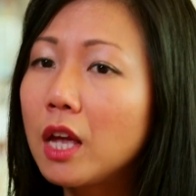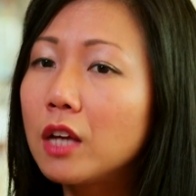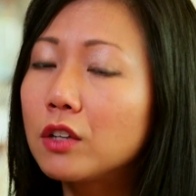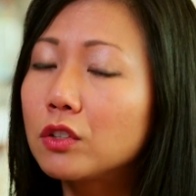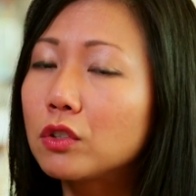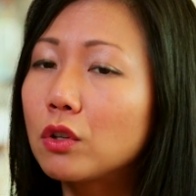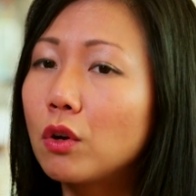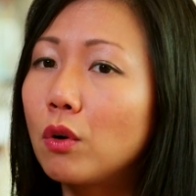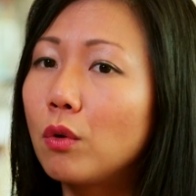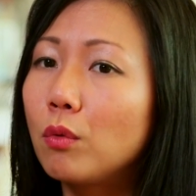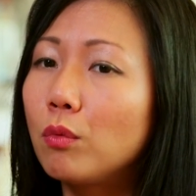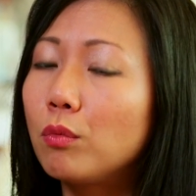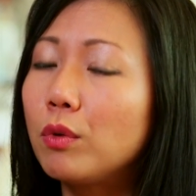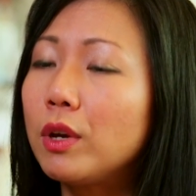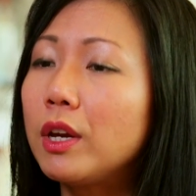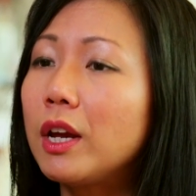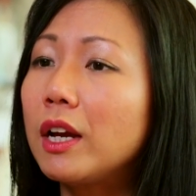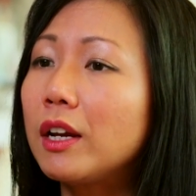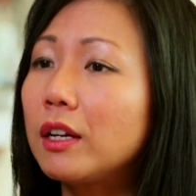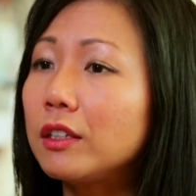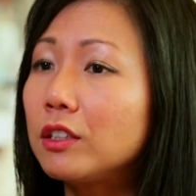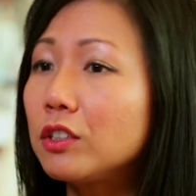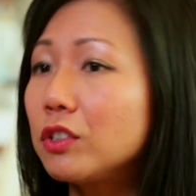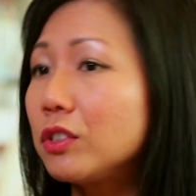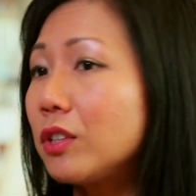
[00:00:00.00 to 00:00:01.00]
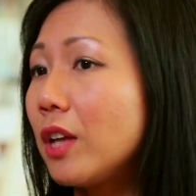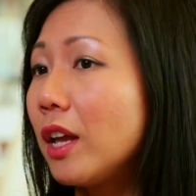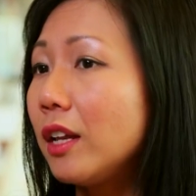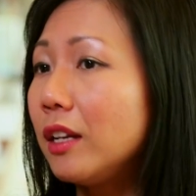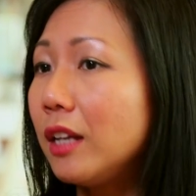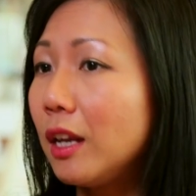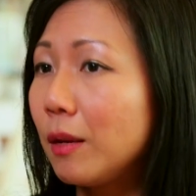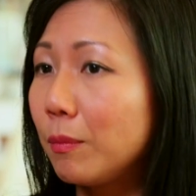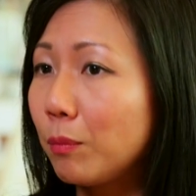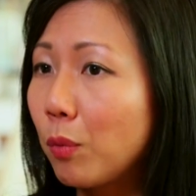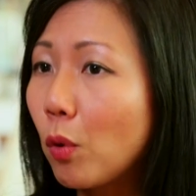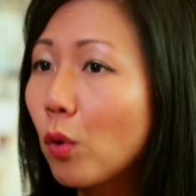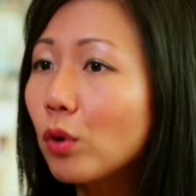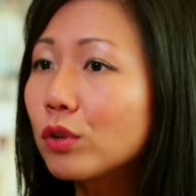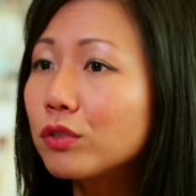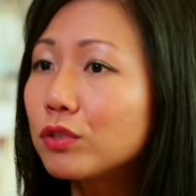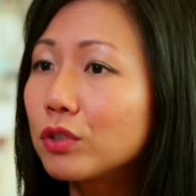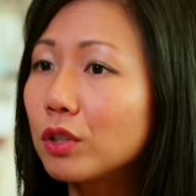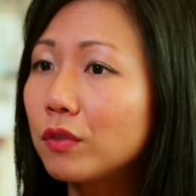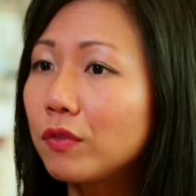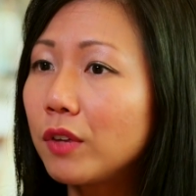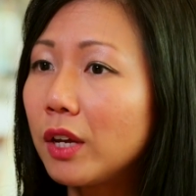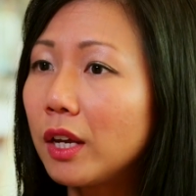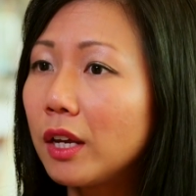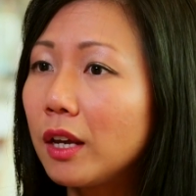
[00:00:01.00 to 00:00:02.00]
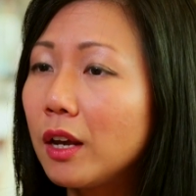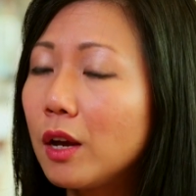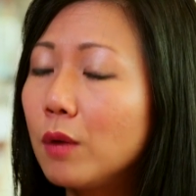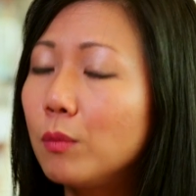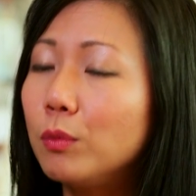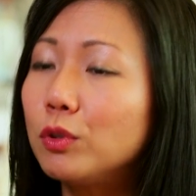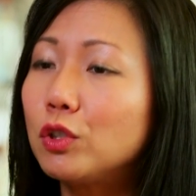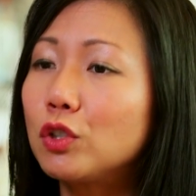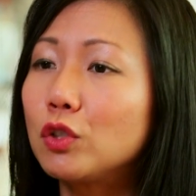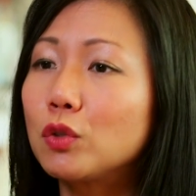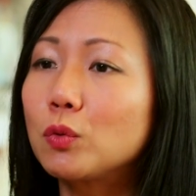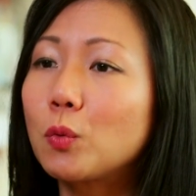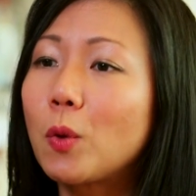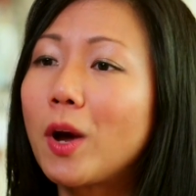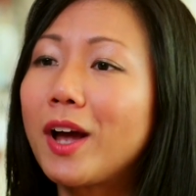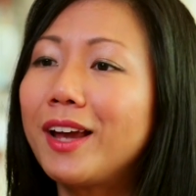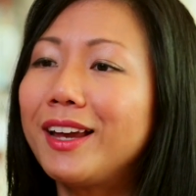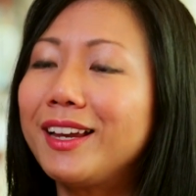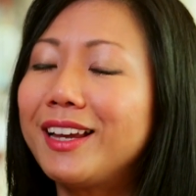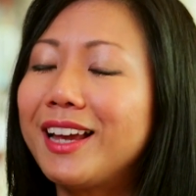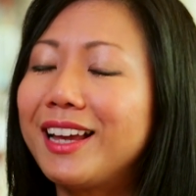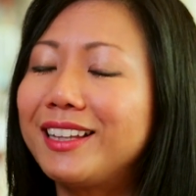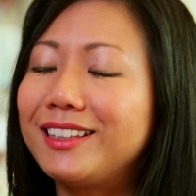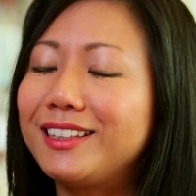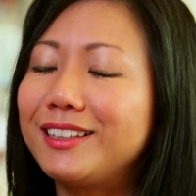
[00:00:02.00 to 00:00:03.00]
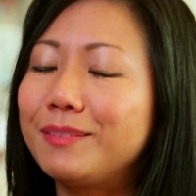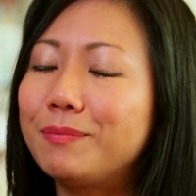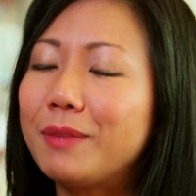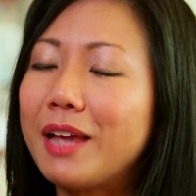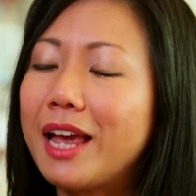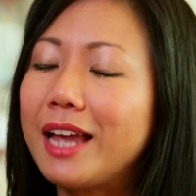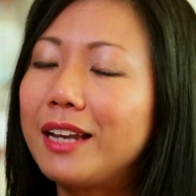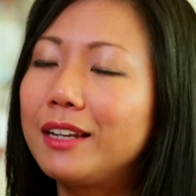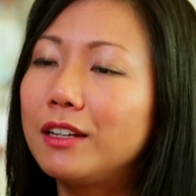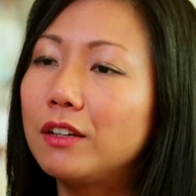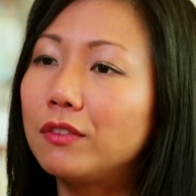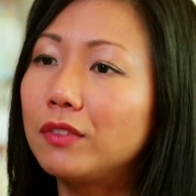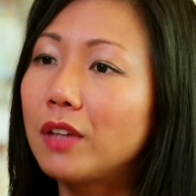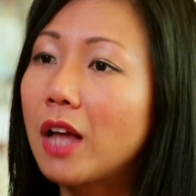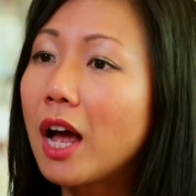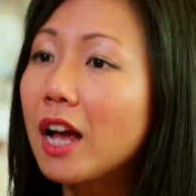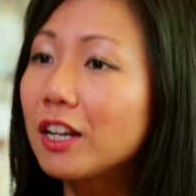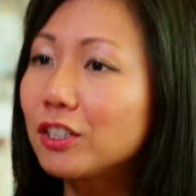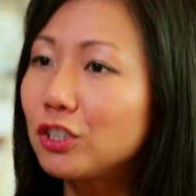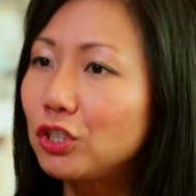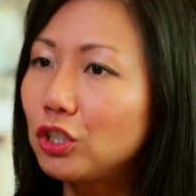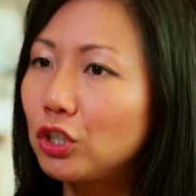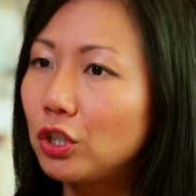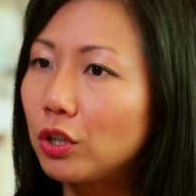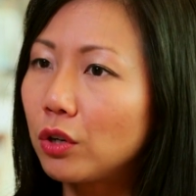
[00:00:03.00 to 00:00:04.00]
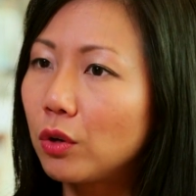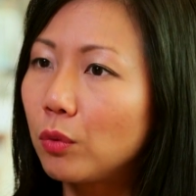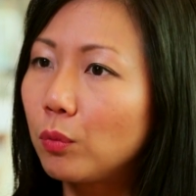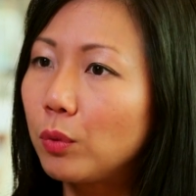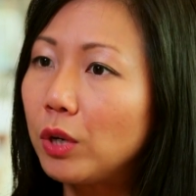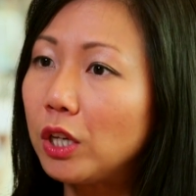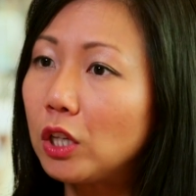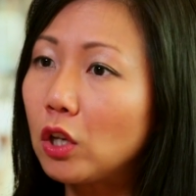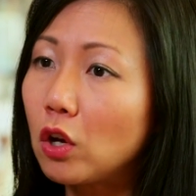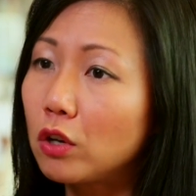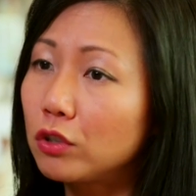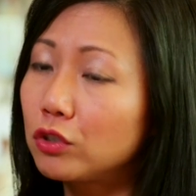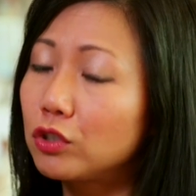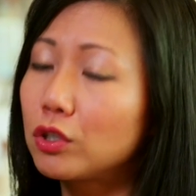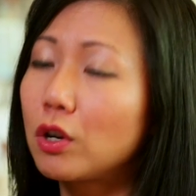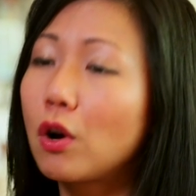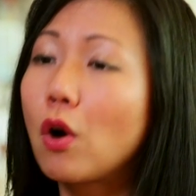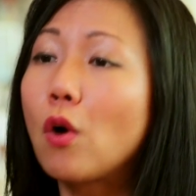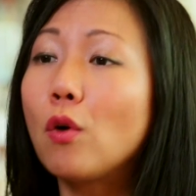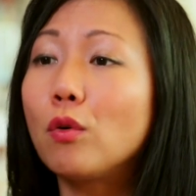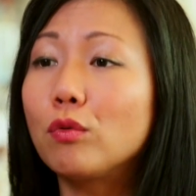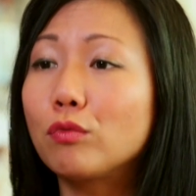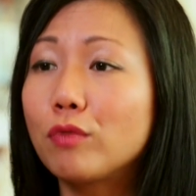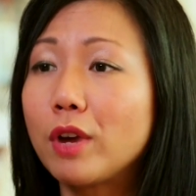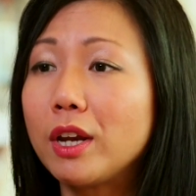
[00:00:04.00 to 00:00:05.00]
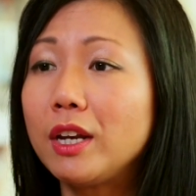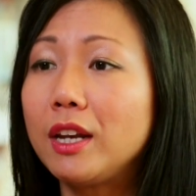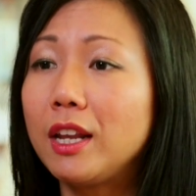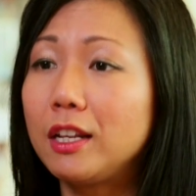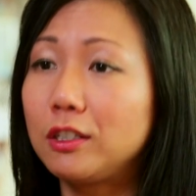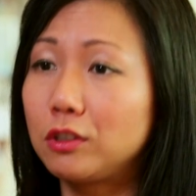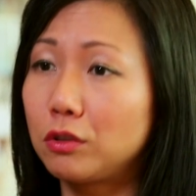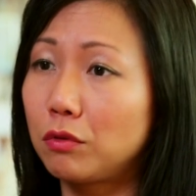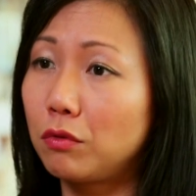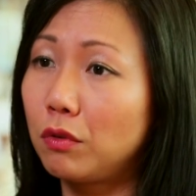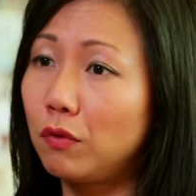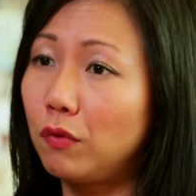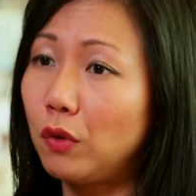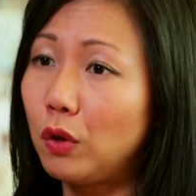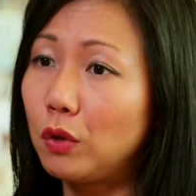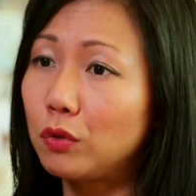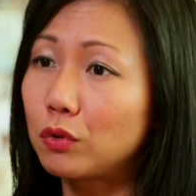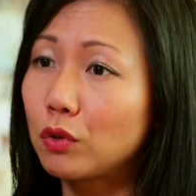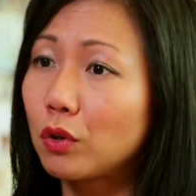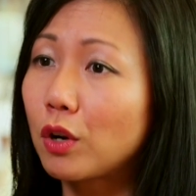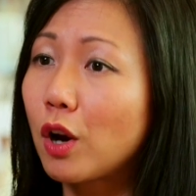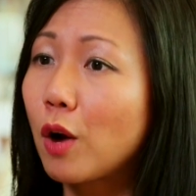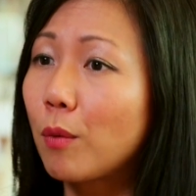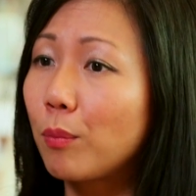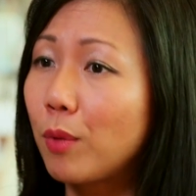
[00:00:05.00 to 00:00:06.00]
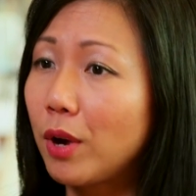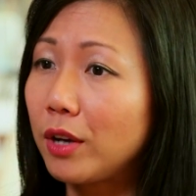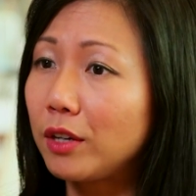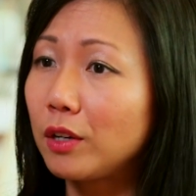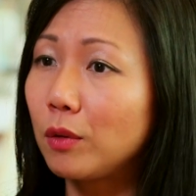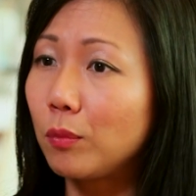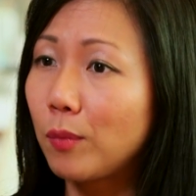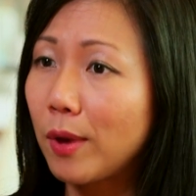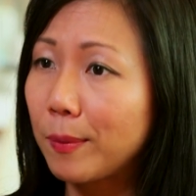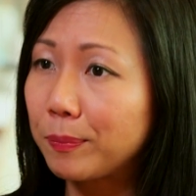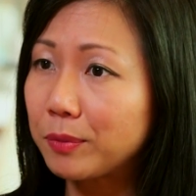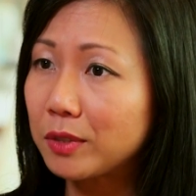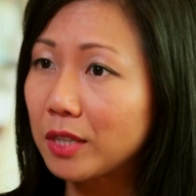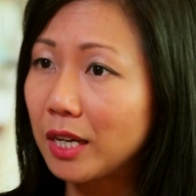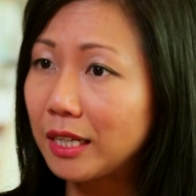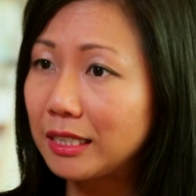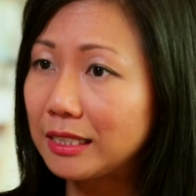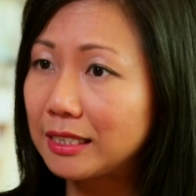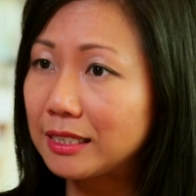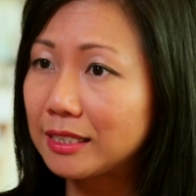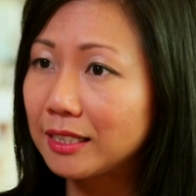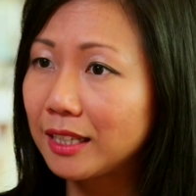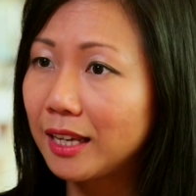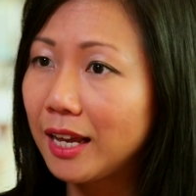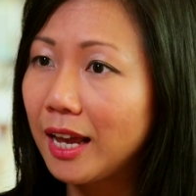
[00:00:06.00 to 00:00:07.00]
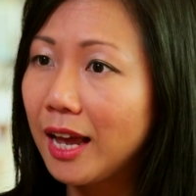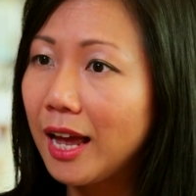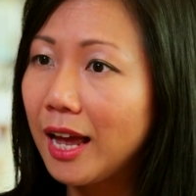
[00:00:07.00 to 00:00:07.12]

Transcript: So we understand the importance of it, which is why at the end of last year, we launched our own ratings and reviews on our branded websites.